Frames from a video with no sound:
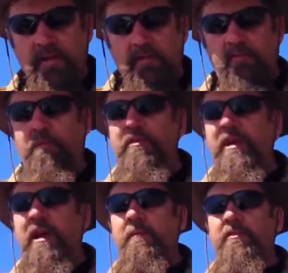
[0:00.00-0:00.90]

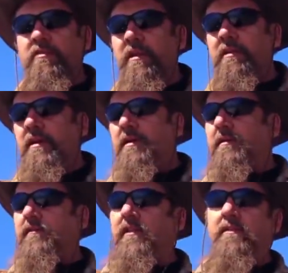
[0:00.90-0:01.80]
Summertime, you can
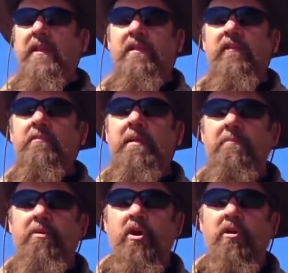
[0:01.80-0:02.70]
send things in by
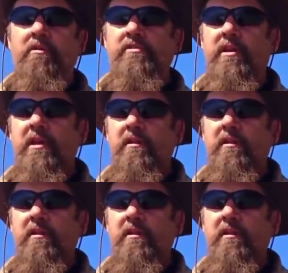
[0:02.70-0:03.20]
barge.